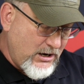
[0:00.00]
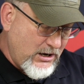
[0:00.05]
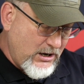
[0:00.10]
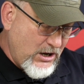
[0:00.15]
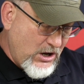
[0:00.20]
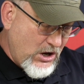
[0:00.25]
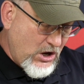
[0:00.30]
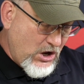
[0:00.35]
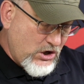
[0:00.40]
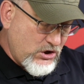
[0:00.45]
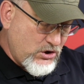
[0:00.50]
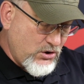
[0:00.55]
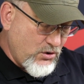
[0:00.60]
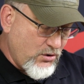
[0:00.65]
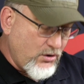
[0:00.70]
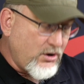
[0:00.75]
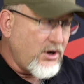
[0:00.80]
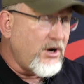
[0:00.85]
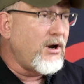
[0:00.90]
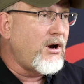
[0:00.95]
you're going to
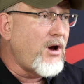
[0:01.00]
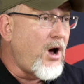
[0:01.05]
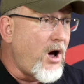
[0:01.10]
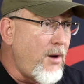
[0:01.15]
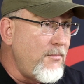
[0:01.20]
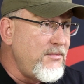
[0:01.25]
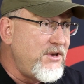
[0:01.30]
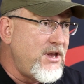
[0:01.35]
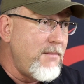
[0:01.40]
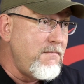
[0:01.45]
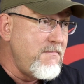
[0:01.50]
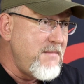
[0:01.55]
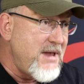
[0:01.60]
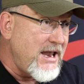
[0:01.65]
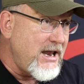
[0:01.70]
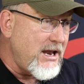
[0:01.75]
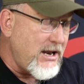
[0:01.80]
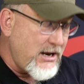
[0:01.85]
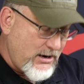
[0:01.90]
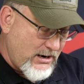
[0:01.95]
come to me
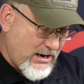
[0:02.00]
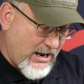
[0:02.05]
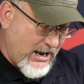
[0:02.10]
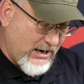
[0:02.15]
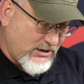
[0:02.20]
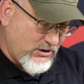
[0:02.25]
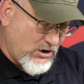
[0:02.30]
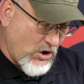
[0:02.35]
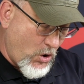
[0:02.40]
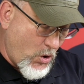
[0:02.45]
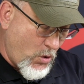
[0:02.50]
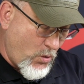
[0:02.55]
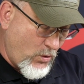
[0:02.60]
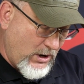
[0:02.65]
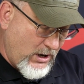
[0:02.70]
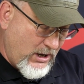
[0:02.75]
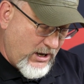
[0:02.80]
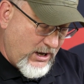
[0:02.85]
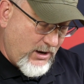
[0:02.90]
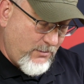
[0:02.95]
and go,
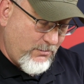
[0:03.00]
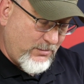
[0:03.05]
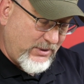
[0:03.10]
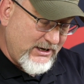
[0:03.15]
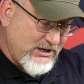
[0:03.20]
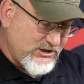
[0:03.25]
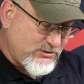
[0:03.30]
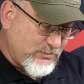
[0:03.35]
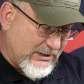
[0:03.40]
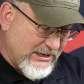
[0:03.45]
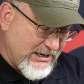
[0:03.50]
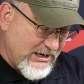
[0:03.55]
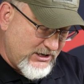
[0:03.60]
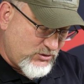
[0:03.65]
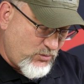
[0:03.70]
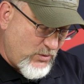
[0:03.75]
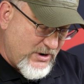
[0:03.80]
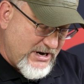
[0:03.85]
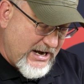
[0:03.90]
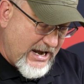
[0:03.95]
please, please, we
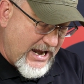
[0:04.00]
can't